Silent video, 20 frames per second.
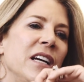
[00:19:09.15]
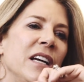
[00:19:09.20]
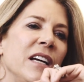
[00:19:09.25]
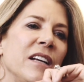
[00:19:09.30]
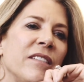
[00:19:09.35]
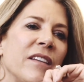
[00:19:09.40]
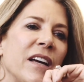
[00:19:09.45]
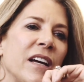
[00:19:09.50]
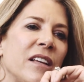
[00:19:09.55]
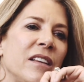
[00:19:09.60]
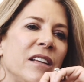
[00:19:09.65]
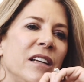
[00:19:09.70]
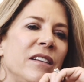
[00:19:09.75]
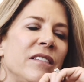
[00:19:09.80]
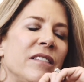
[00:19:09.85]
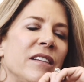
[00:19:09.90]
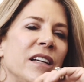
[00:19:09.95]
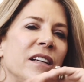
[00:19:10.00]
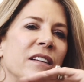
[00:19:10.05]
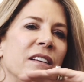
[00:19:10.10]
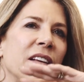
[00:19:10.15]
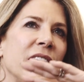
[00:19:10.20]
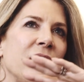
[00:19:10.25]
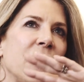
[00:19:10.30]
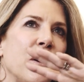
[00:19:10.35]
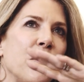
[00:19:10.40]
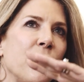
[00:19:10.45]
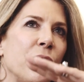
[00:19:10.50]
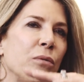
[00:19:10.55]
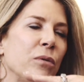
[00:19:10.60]
It's like these things
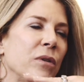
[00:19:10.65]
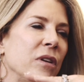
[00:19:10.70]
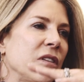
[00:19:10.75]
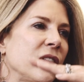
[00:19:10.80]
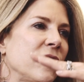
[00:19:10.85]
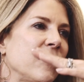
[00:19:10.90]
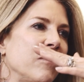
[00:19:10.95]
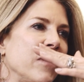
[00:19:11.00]
go through this